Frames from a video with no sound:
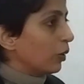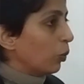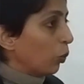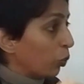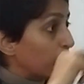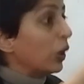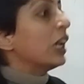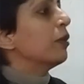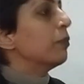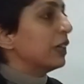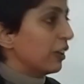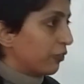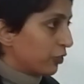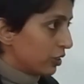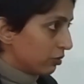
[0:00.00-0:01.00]
will be
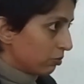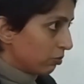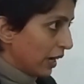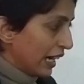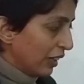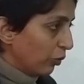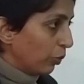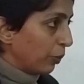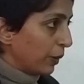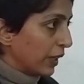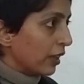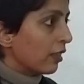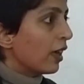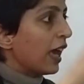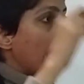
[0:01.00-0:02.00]
different, right?
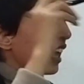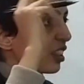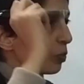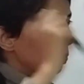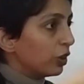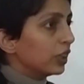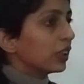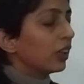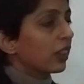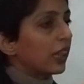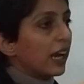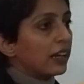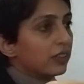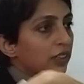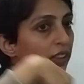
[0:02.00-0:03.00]
Because as a political
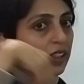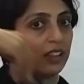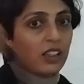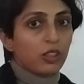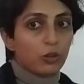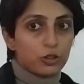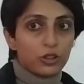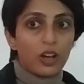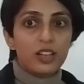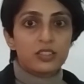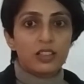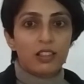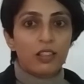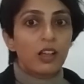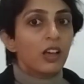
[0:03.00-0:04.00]
scientist, as a
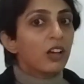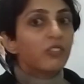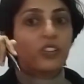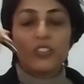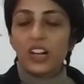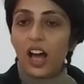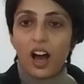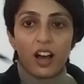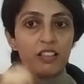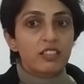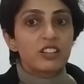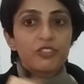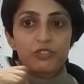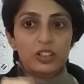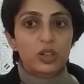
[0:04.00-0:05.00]
sociologist, we will ask
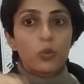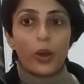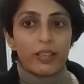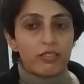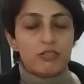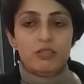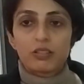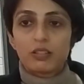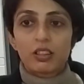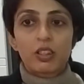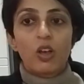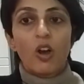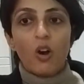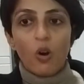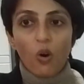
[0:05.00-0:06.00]
different questions
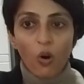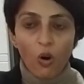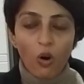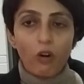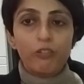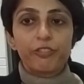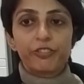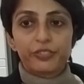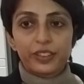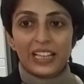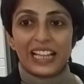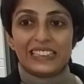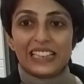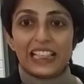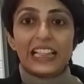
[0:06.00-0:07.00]
of
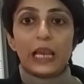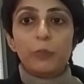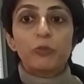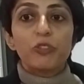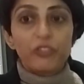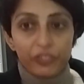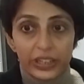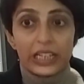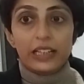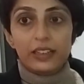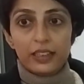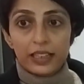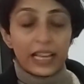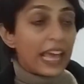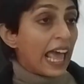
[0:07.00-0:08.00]
the same field,
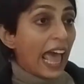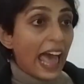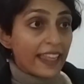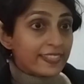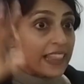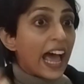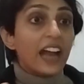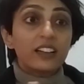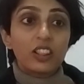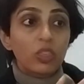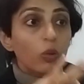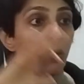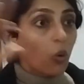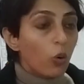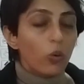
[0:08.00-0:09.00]
and that's
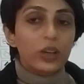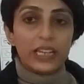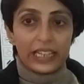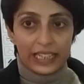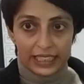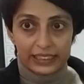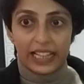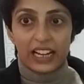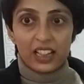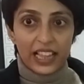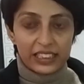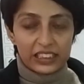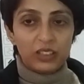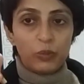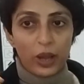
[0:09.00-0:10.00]
okay. And that's,
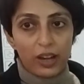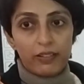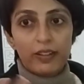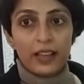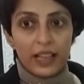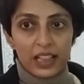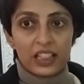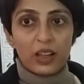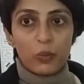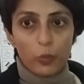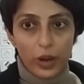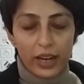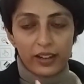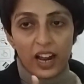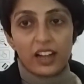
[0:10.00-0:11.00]
I think, where
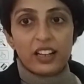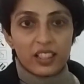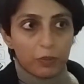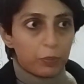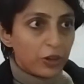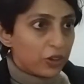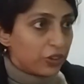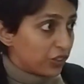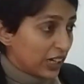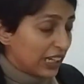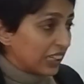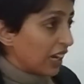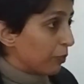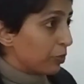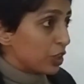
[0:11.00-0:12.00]
somewhere our disciplinary
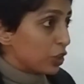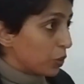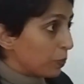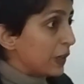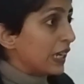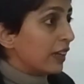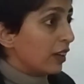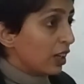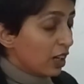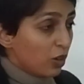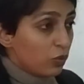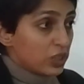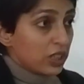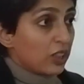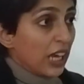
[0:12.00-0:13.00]
training comes into being,
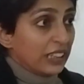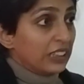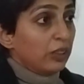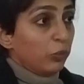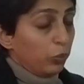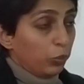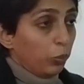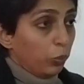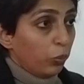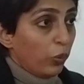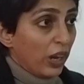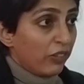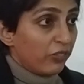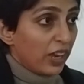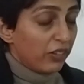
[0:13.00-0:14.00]
which is, I think,
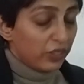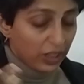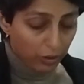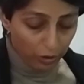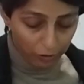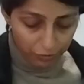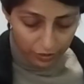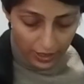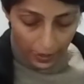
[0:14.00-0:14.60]
where we are sort of